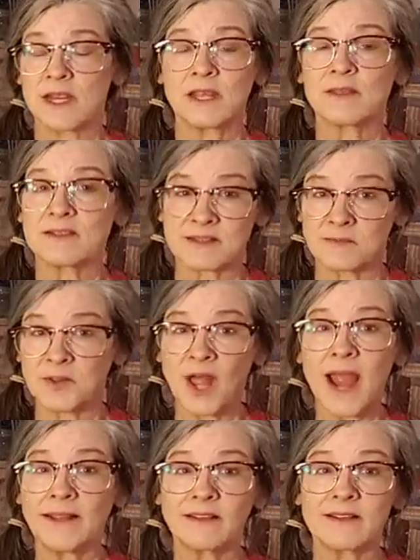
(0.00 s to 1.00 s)
in the
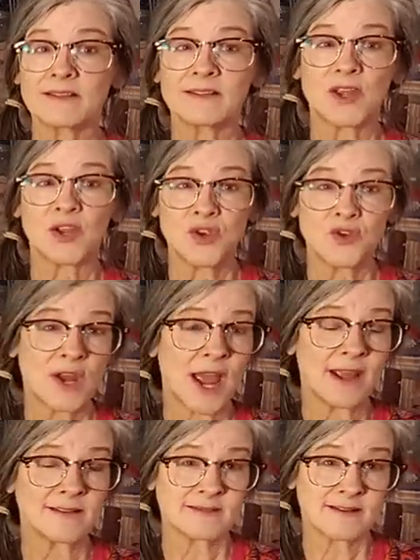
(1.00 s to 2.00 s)
supply list that you
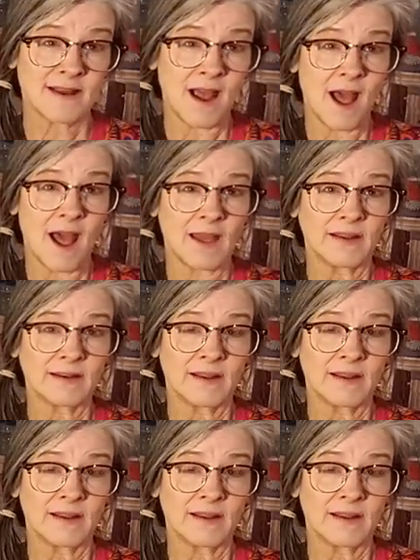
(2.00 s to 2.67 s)
guys got,